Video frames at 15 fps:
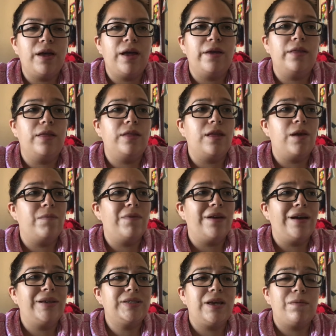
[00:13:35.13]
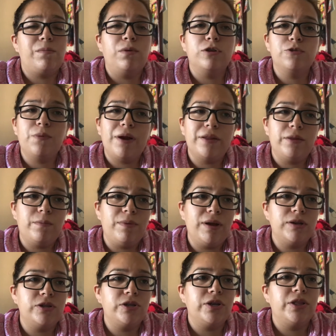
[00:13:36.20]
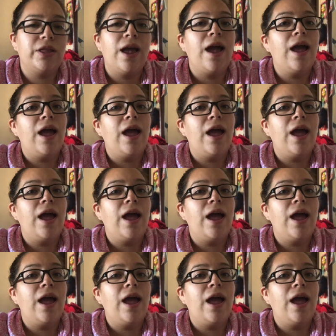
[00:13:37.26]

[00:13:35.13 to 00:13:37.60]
and if you guys have postpartum depression,